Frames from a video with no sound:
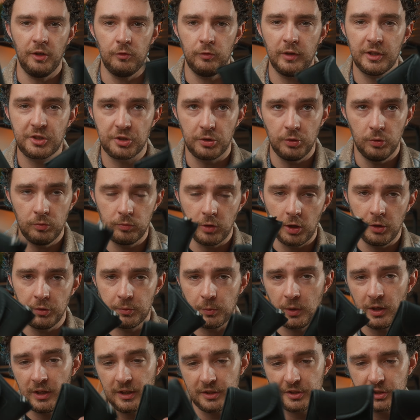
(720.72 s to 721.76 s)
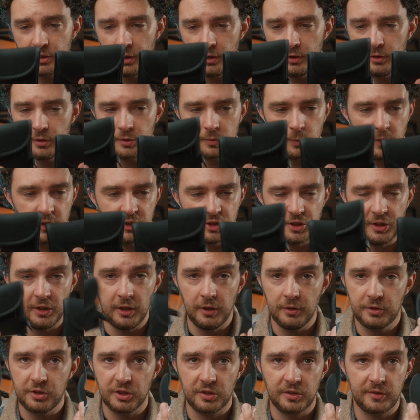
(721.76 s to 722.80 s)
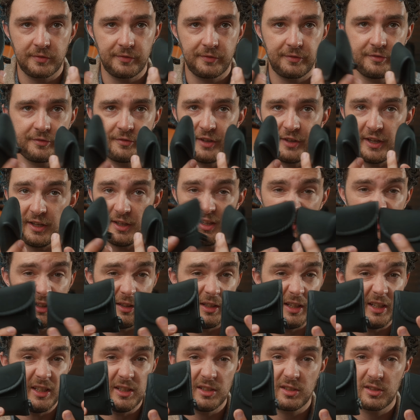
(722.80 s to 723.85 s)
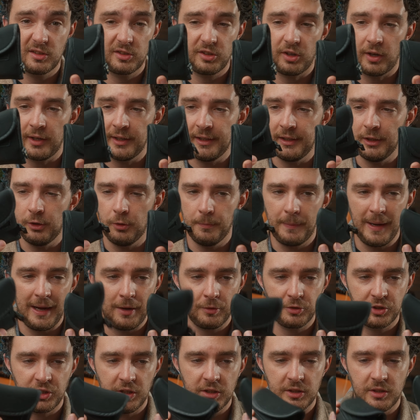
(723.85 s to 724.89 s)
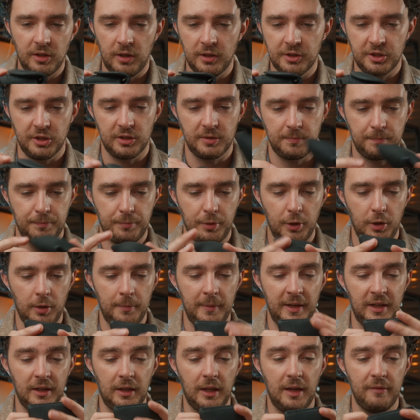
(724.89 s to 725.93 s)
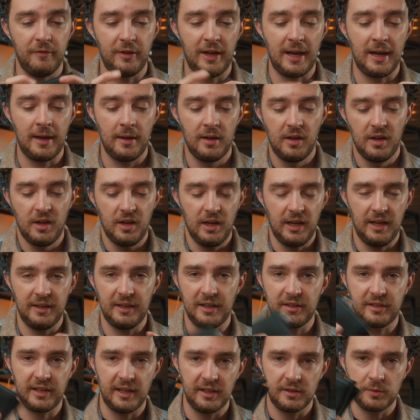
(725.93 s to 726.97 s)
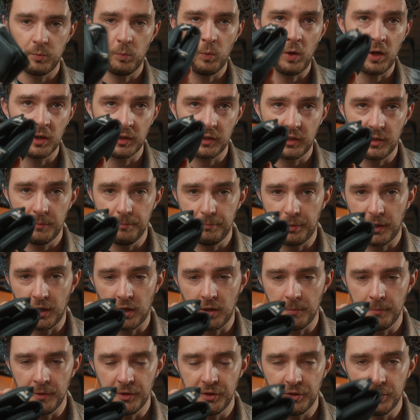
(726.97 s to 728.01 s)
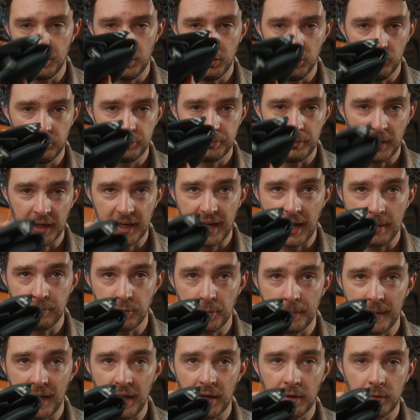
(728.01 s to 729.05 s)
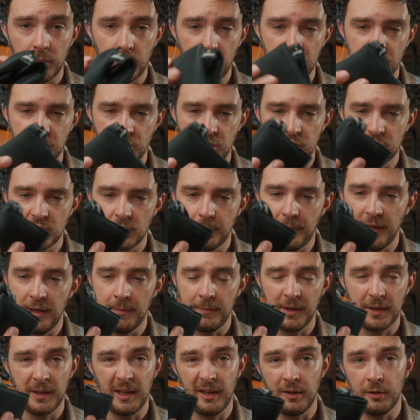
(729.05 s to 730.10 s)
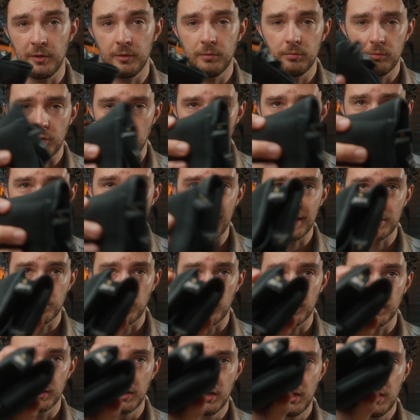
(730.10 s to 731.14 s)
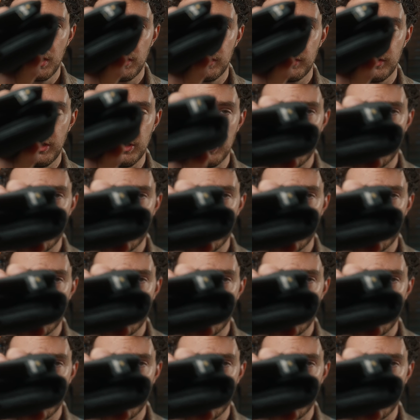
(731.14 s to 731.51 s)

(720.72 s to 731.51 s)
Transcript: original Rode Wireless Go's, which, you know, just fit in these tiny little pouches. I just put them in like that, and that takes one compartment of my camera bag, which is the Pete McKinnon Nomadic one. You